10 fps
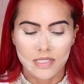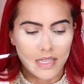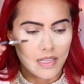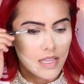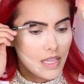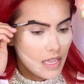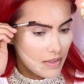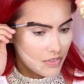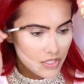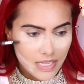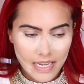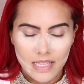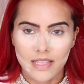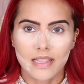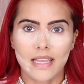Like, if there's
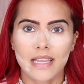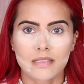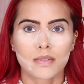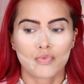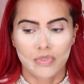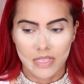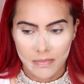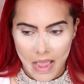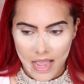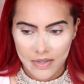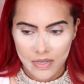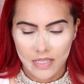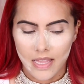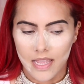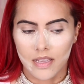anything that gets me really mad
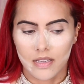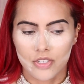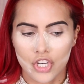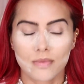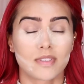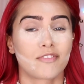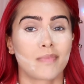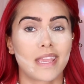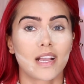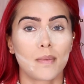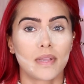in like terms of makeup,